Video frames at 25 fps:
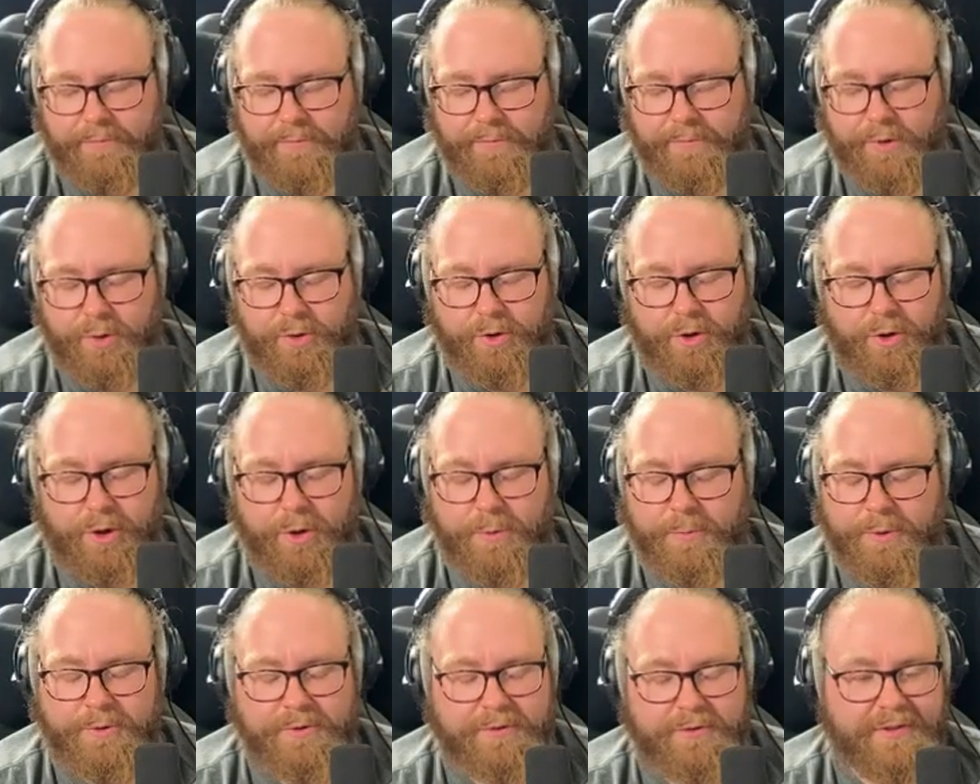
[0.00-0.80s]
you
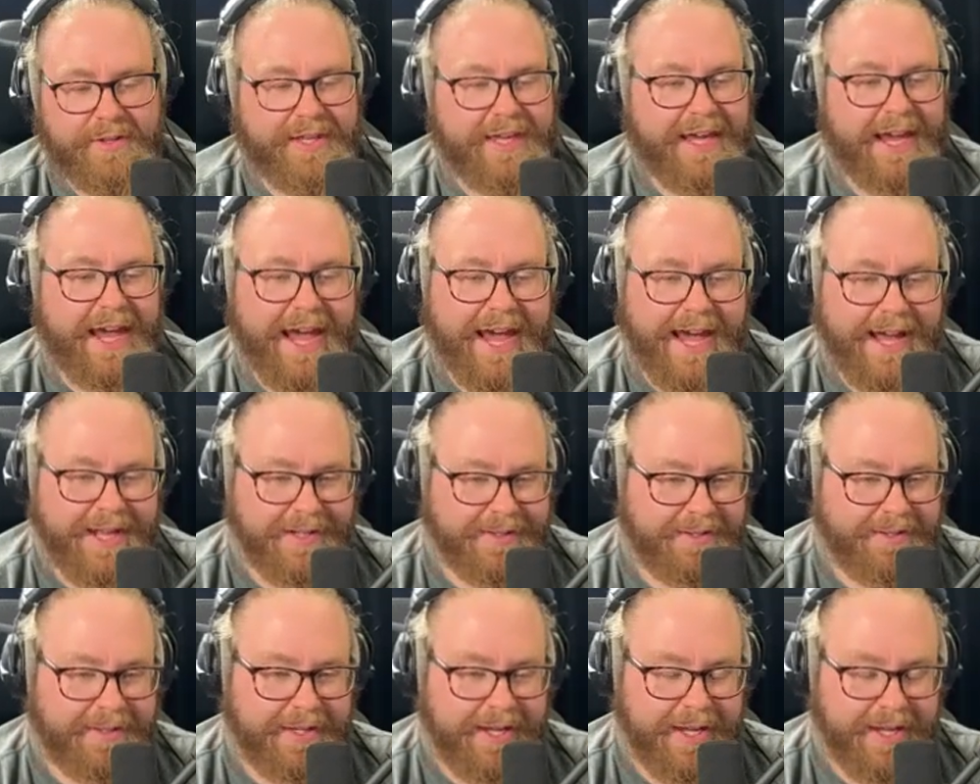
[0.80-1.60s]
almost
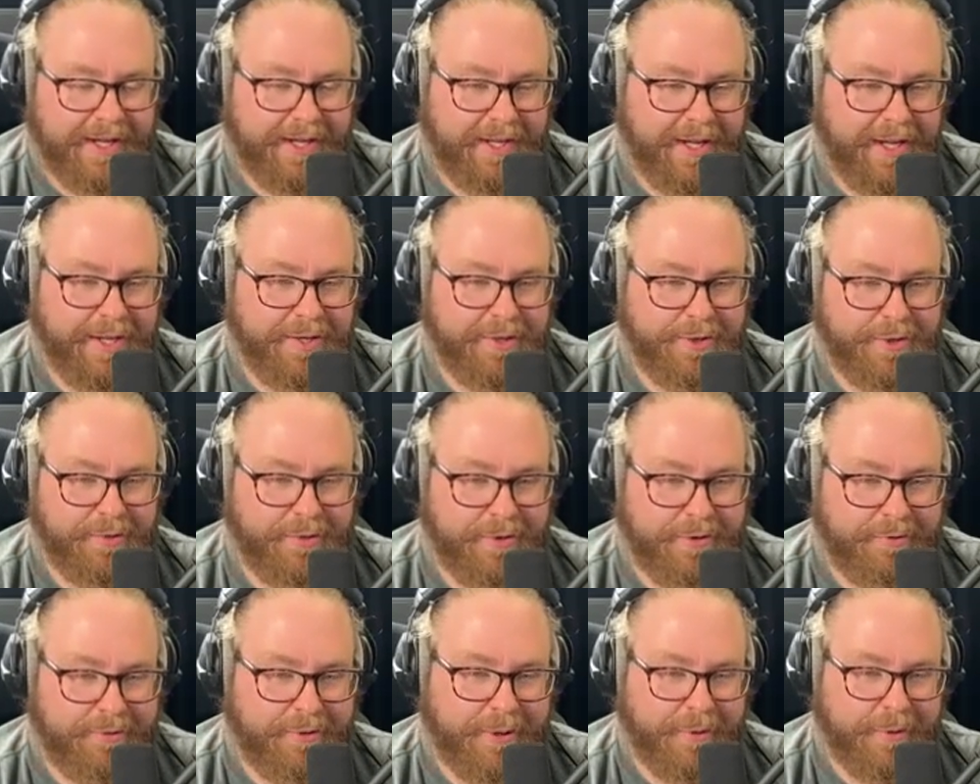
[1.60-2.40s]
can't get
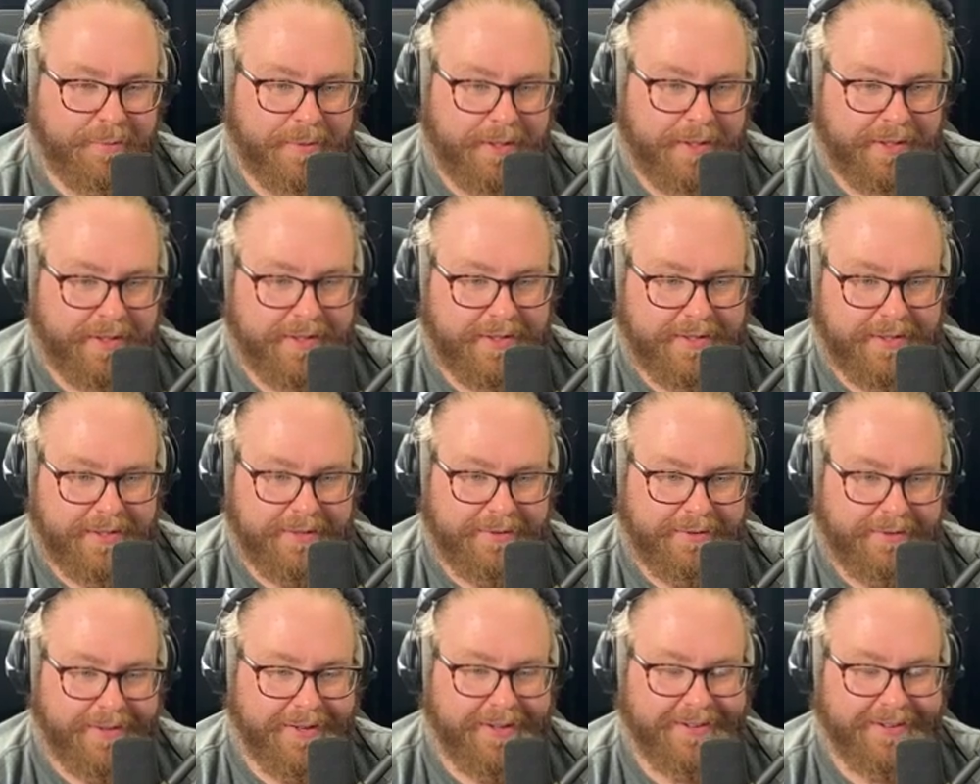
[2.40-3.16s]
injury from it.